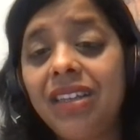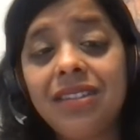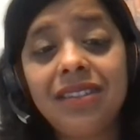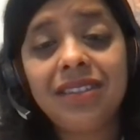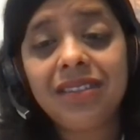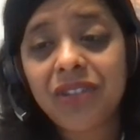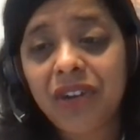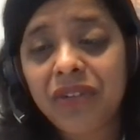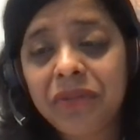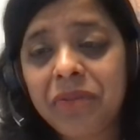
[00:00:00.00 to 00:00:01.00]
This is a
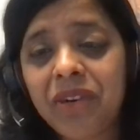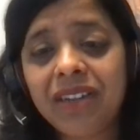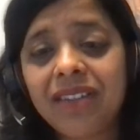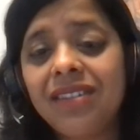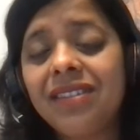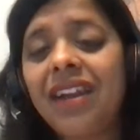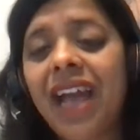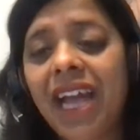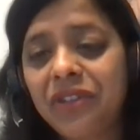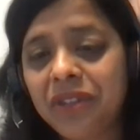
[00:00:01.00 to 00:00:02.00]
software product. This is an
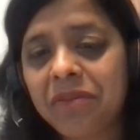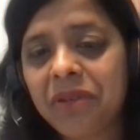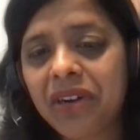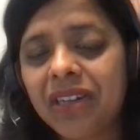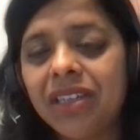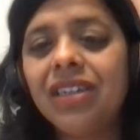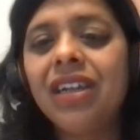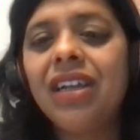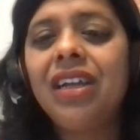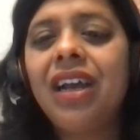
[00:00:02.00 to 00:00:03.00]
actual
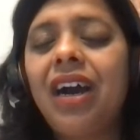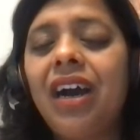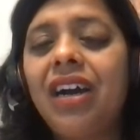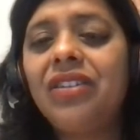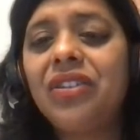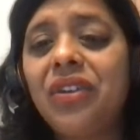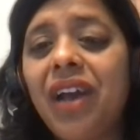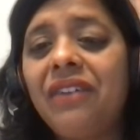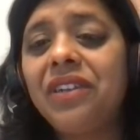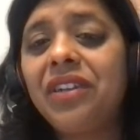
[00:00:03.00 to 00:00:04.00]
product. So you
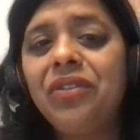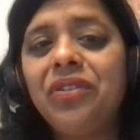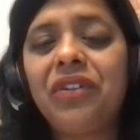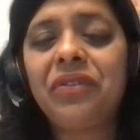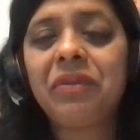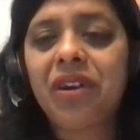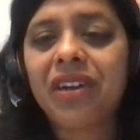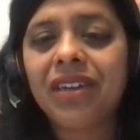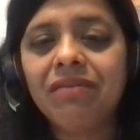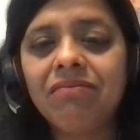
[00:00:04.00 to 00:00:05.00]
have a new software
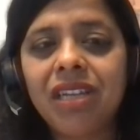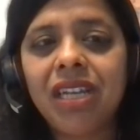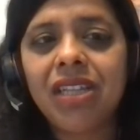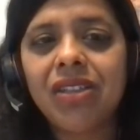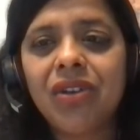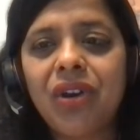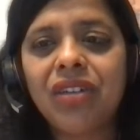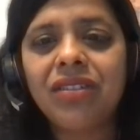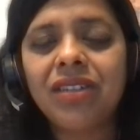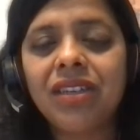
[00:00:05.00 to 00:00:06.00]
product. It's
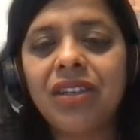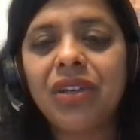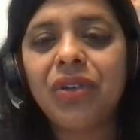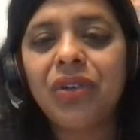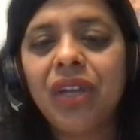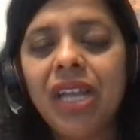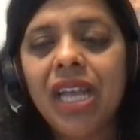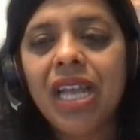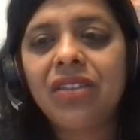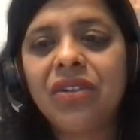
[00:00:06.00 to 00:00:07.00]
costing you
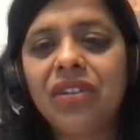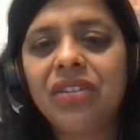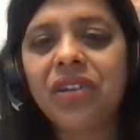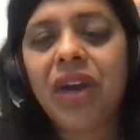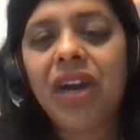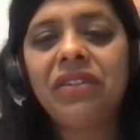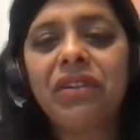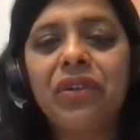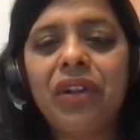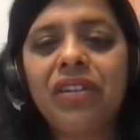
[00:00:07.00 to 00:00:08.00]

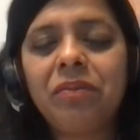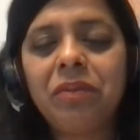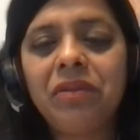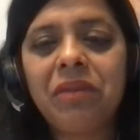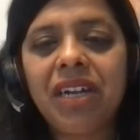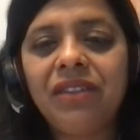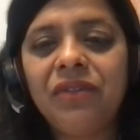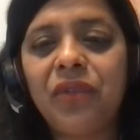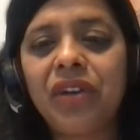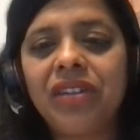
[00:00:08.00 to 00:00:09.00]
$100 per month
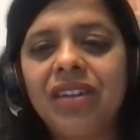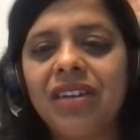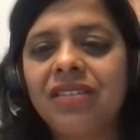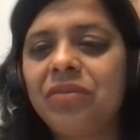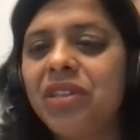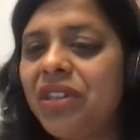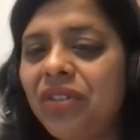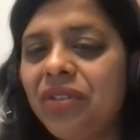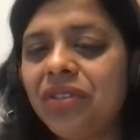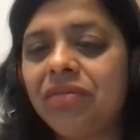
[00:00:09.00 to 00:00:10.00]
for the customer to
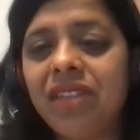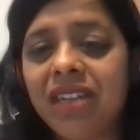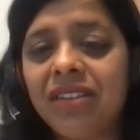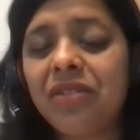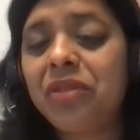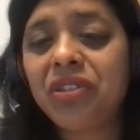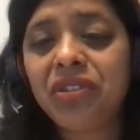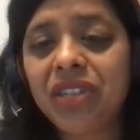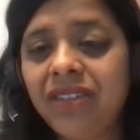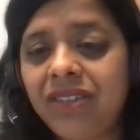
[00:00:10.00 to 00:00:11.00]
use. That's how much
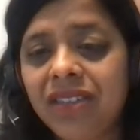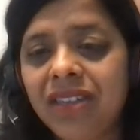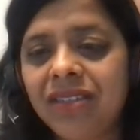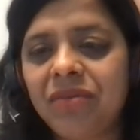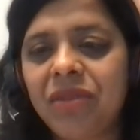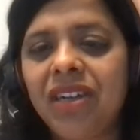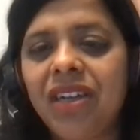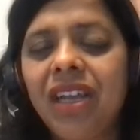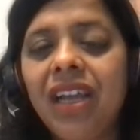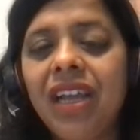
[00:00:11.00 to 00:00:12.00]
you charge the customer.
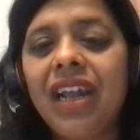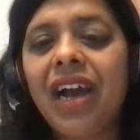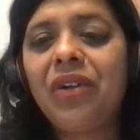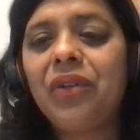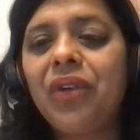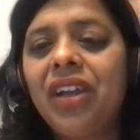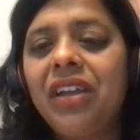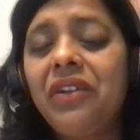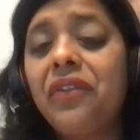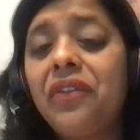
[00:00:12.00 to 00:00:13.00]
Now
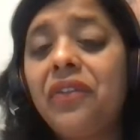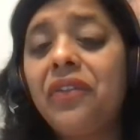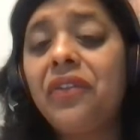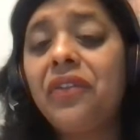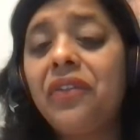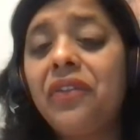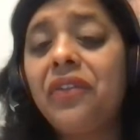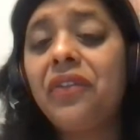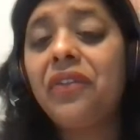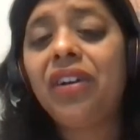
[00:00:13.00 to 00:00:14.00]
you've calculated
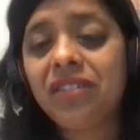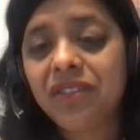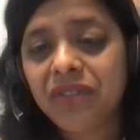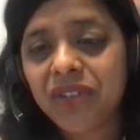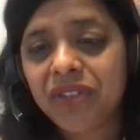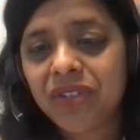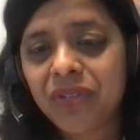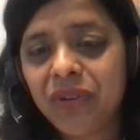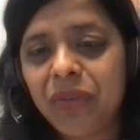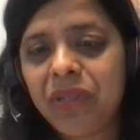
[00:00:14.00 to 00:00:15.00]
your cost of goods
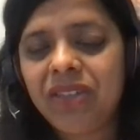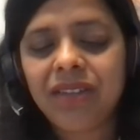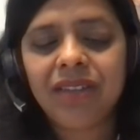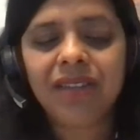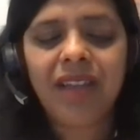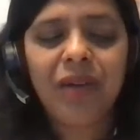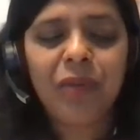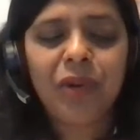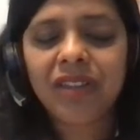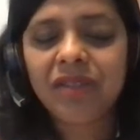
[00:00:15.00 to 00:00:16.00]
sold, which is,
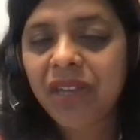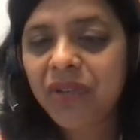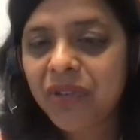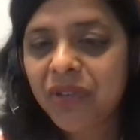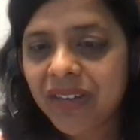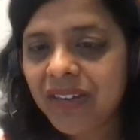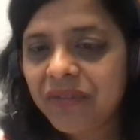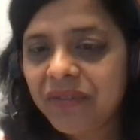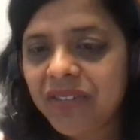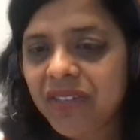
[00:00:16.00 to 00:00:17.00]
what is my hosting and
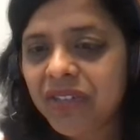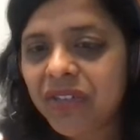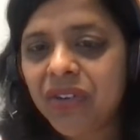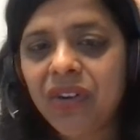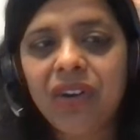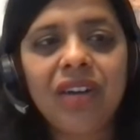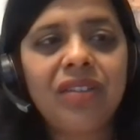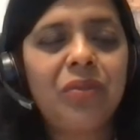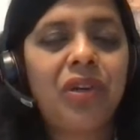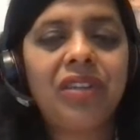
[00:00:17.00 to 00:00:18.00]
infrastructure
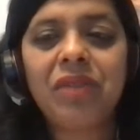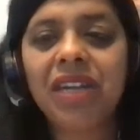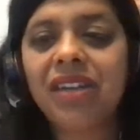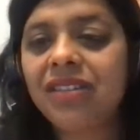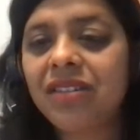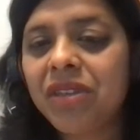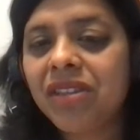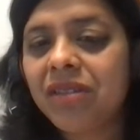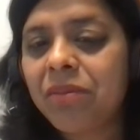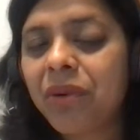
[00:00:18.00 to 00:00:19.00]
cost? What is my
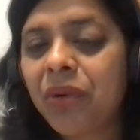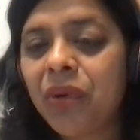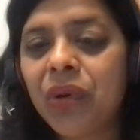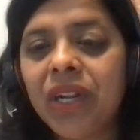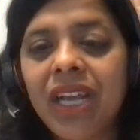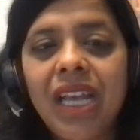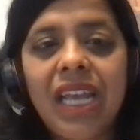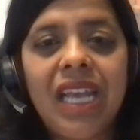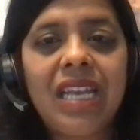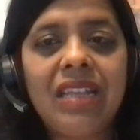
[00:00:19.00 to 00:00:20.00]
customer support?
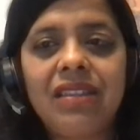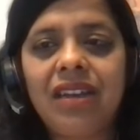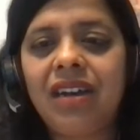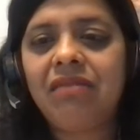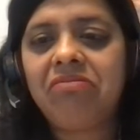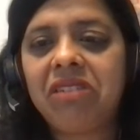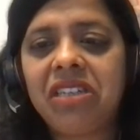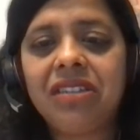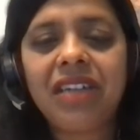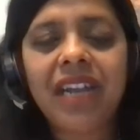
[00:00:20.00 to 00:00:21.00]
Is a
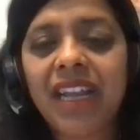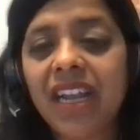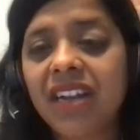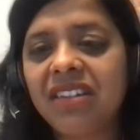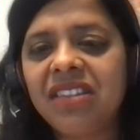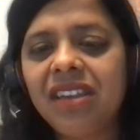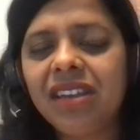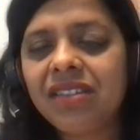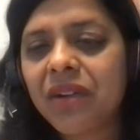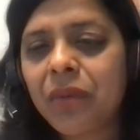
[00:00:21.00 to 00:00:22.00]
dedicated
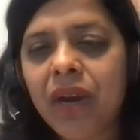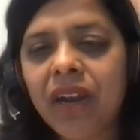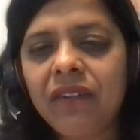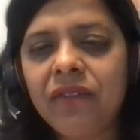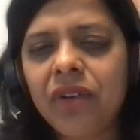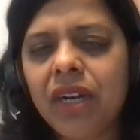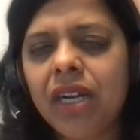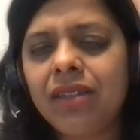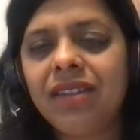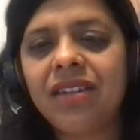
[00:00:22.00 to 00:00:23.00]
CS required for
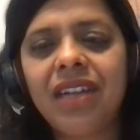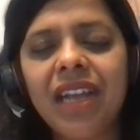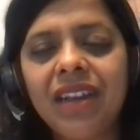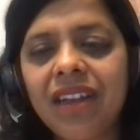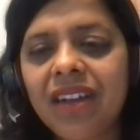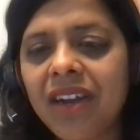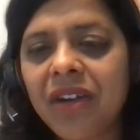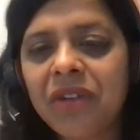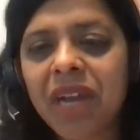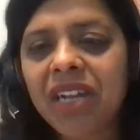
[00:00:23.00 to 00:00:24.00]
it? Is there a technical
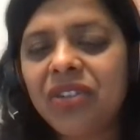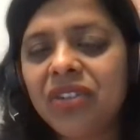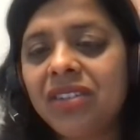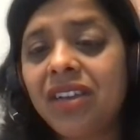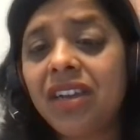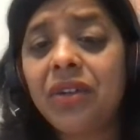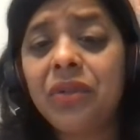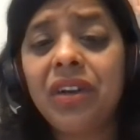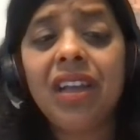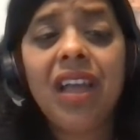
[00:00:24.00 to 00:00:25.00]
account manager
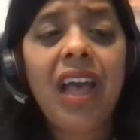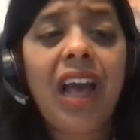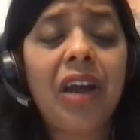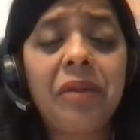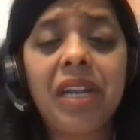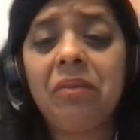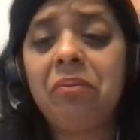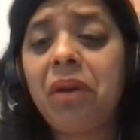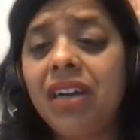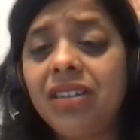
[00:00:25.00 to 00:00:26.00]
assigned to it? How
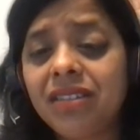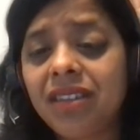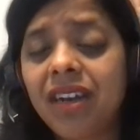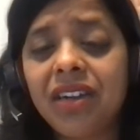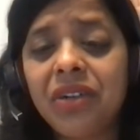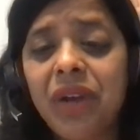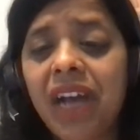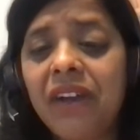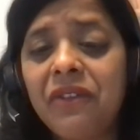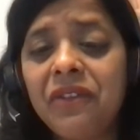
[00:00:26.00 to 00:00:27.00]
many bugs do
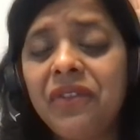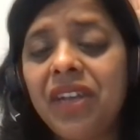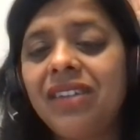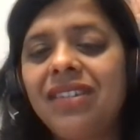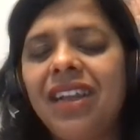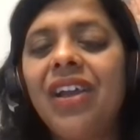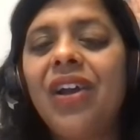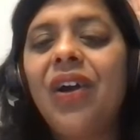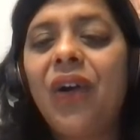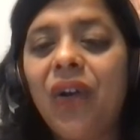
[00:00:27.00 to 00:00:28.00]
I have to fix? Like,
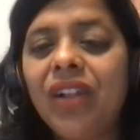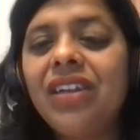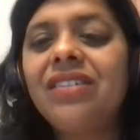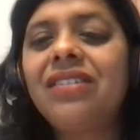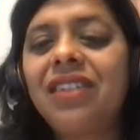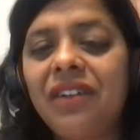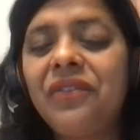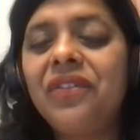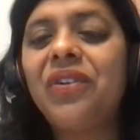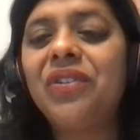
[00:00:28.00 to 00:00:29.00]
all that
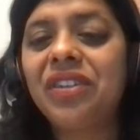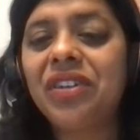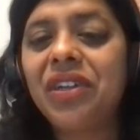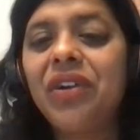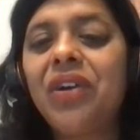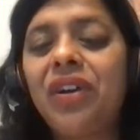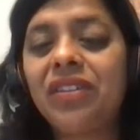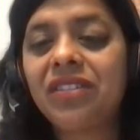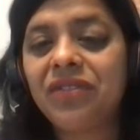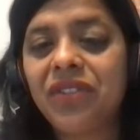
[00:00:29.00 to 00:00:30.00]
stuff goes into your
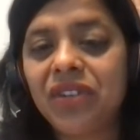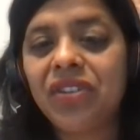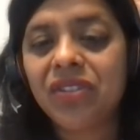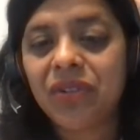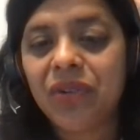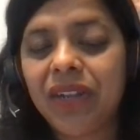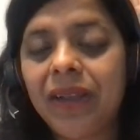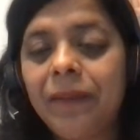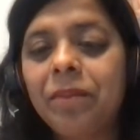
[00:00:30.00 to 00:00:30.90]
cost of goods sold.